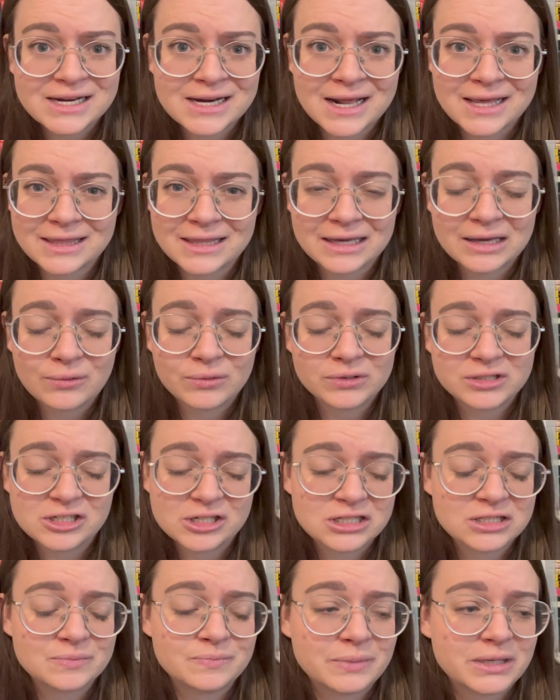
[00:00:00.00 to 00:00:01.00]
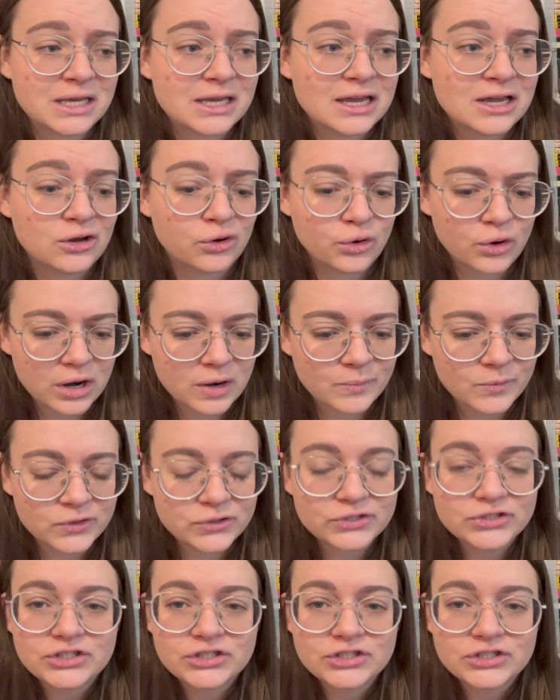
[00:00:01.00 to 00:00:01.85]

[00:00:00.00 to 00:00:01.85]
and I think it will just be incredible.